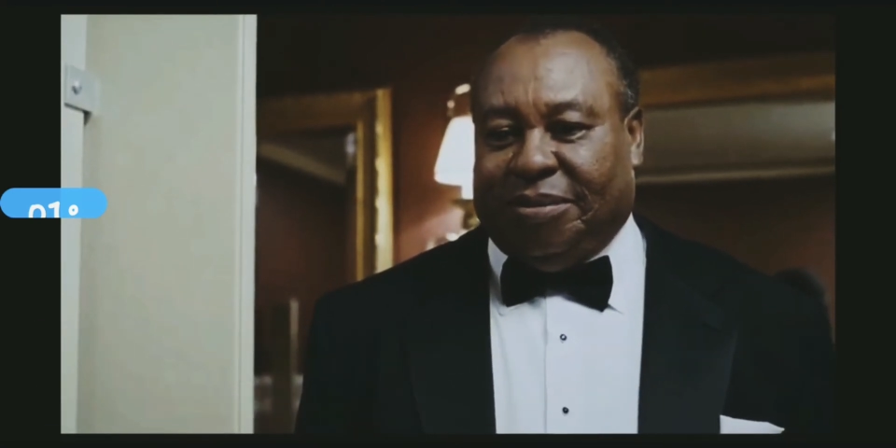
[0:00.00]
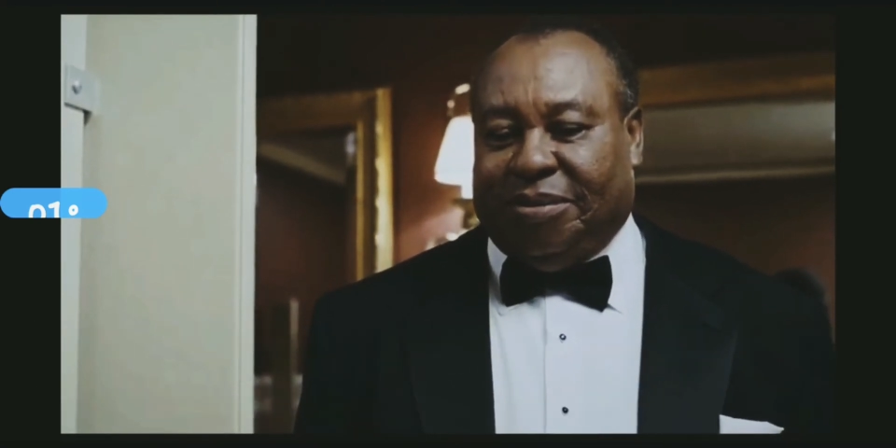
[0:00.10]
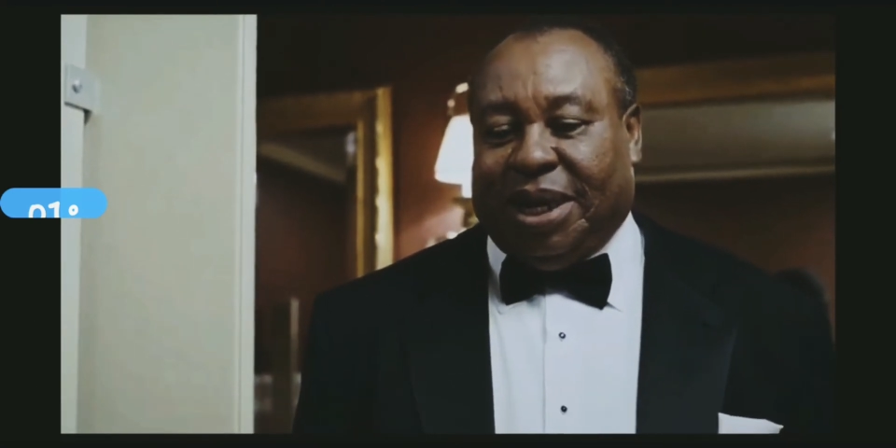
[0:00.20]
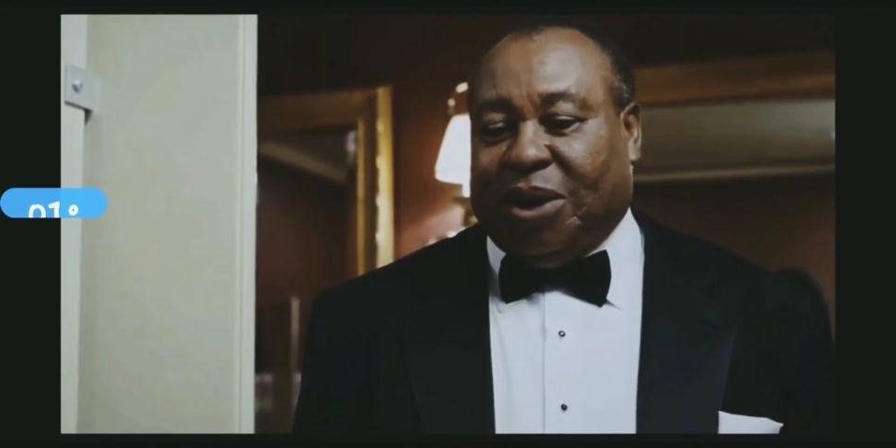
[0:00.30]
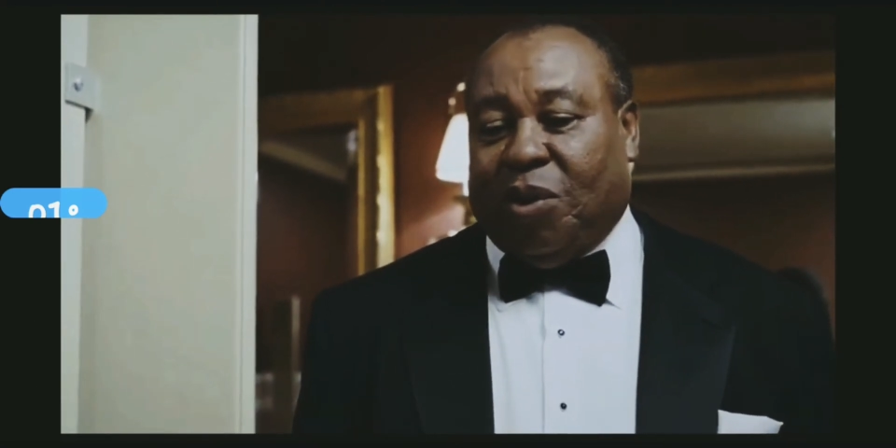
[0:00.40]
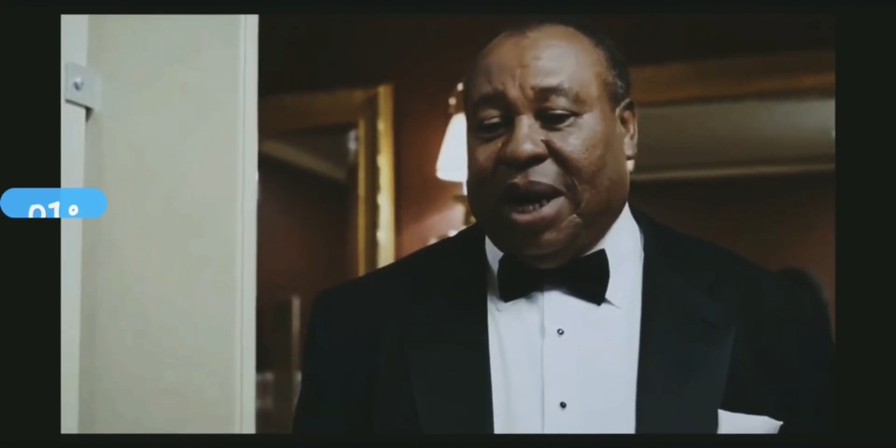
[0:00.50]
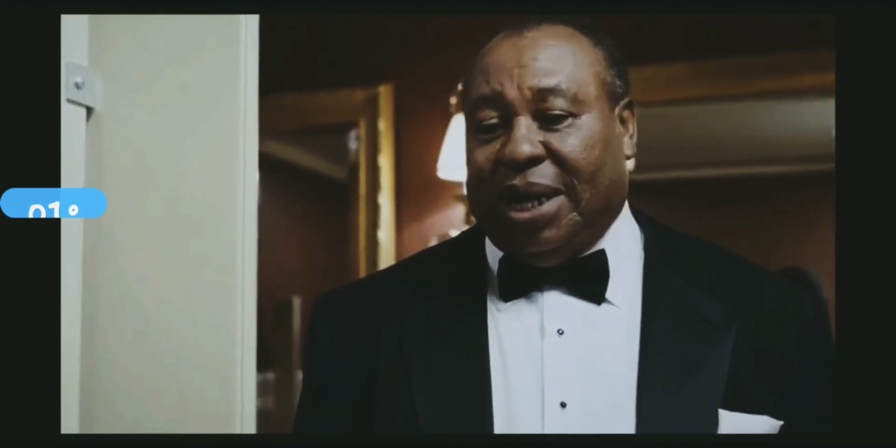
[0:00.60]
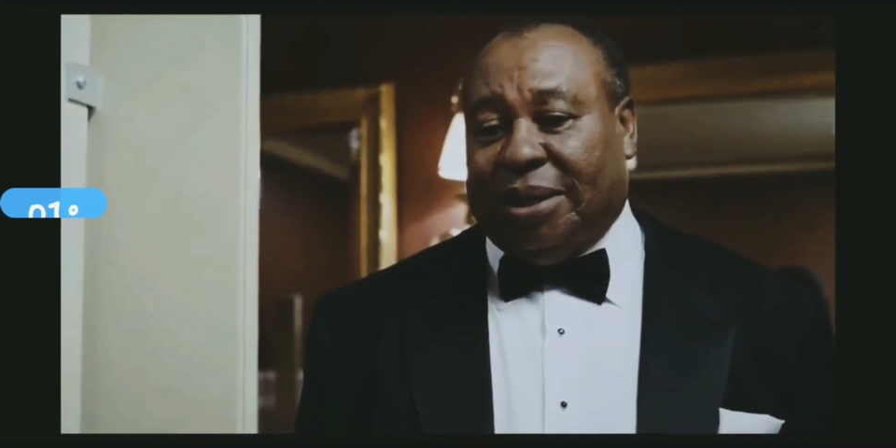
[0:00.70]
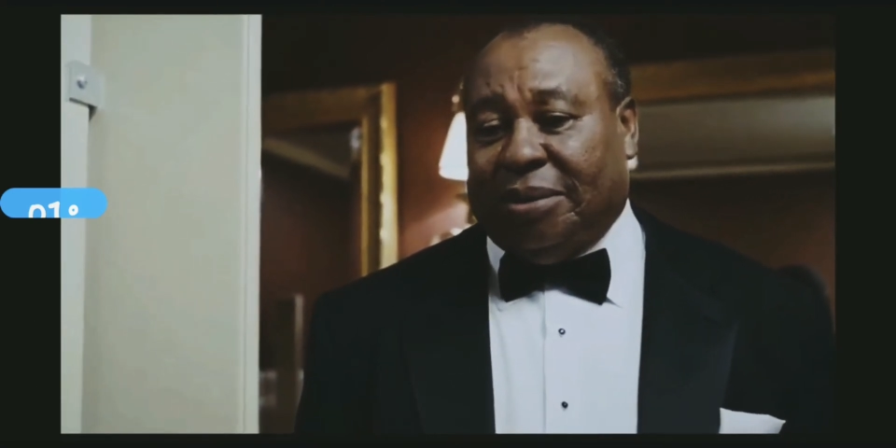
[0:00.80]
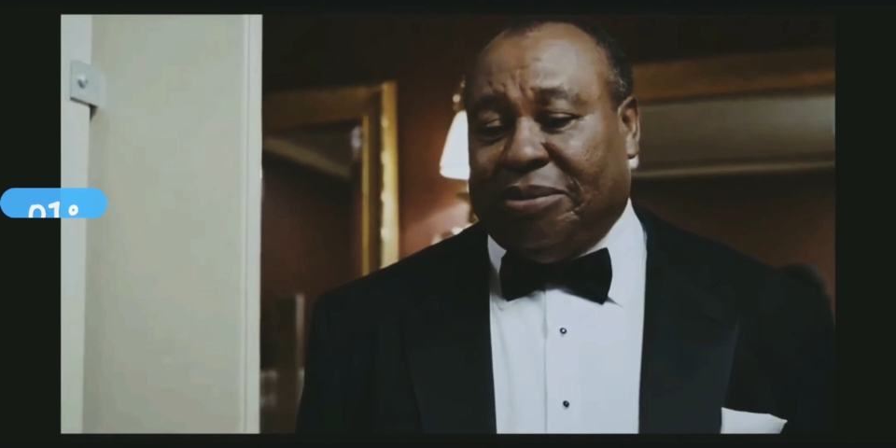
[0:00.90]
Black,
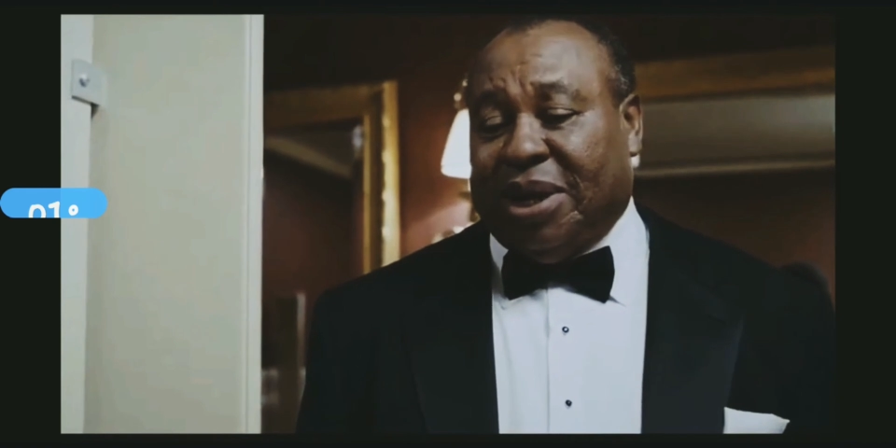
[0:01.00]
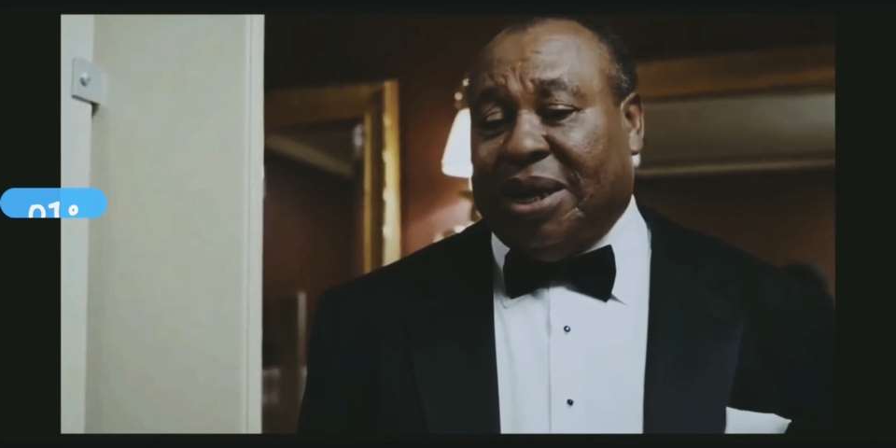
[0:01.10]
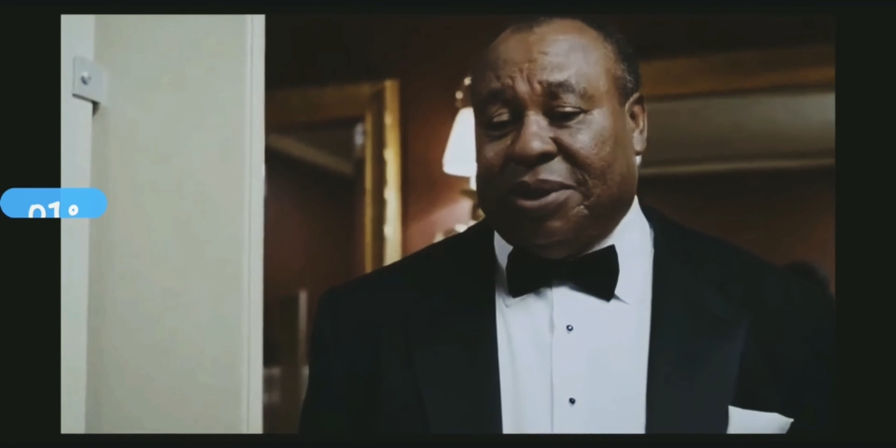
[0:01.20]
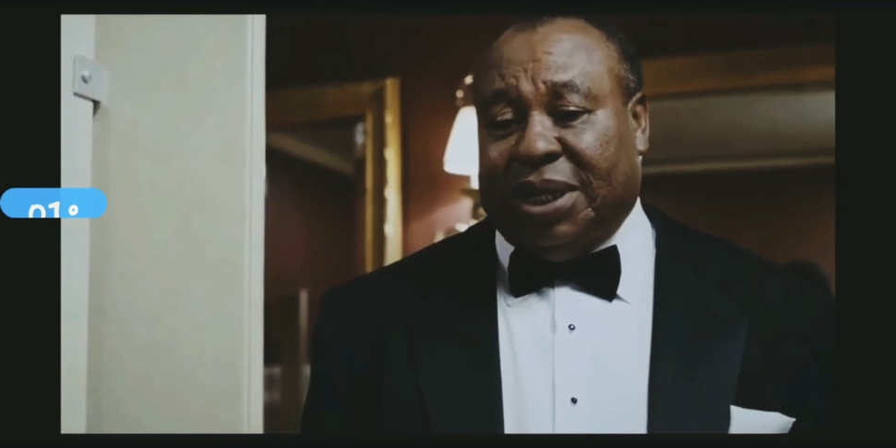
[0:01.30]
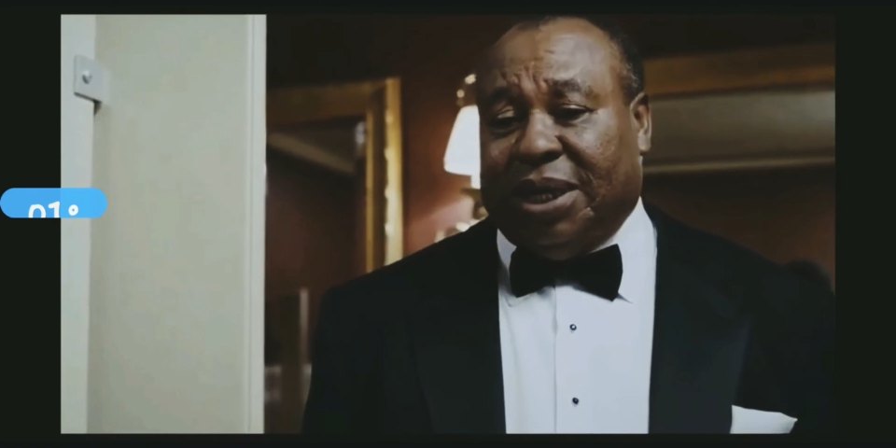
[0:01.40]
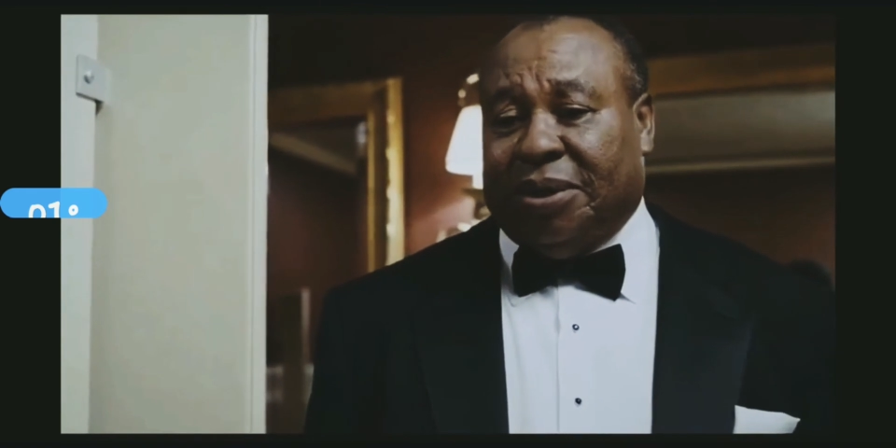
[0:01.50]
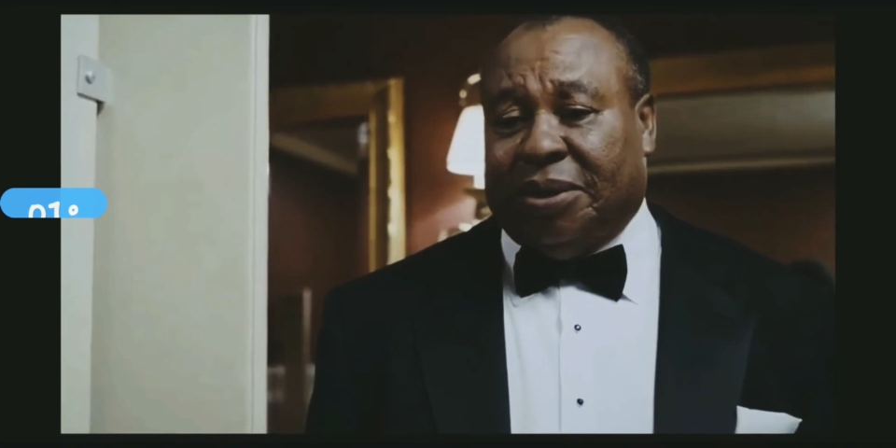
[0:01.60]
white, brown, yellow.